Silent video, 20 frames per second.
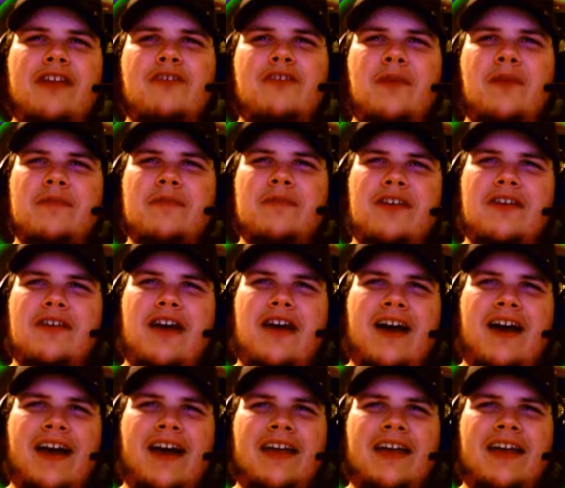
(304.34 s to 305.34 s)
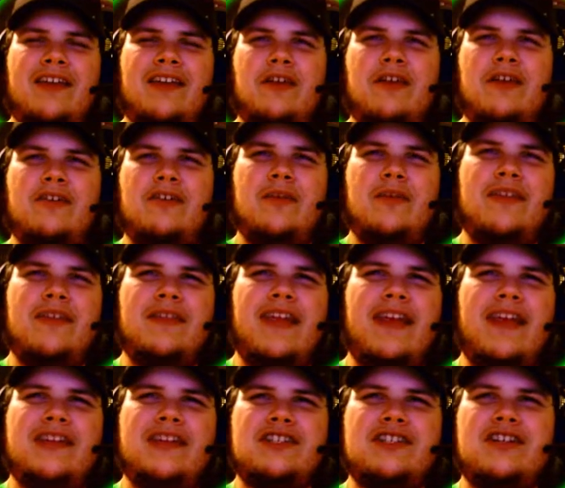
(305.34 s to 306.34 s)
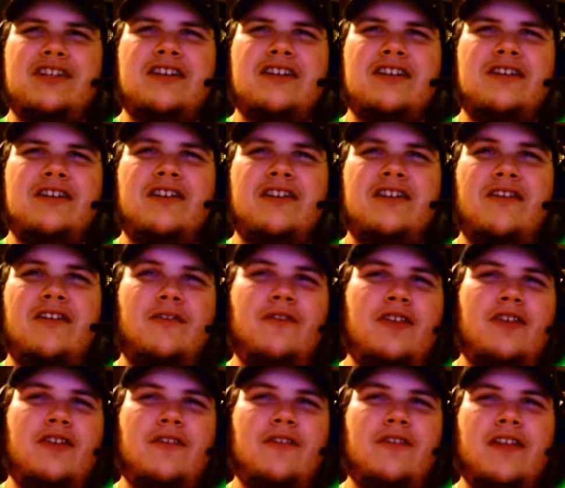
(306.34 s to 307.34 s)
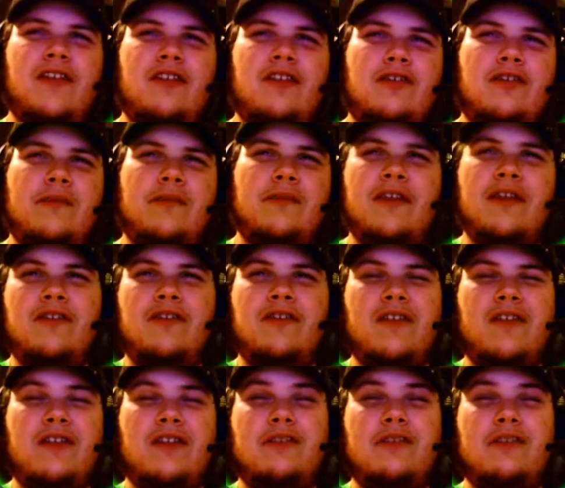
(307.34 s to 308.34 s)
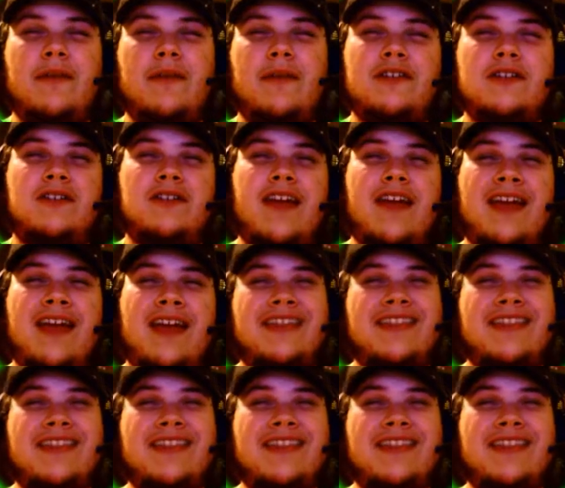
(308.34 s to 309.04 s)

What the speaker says: Whimsicott. You know, timid nature, 252 speed, 252 special attack.